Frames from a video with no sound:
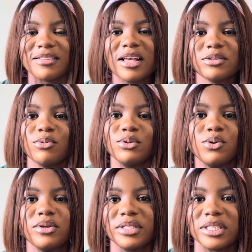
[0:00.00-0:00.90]
That's what we do
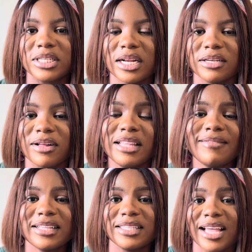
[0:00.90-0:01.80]
on this channel. And if
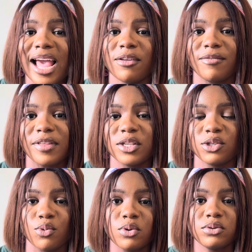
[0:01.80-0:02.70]
that's the kind of things
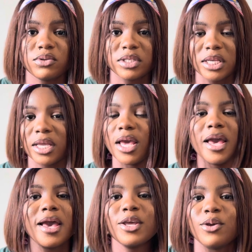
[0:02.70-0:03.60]
you want to see,
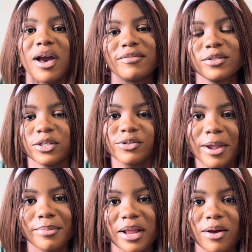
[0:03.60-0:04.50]
you have to subscribe now.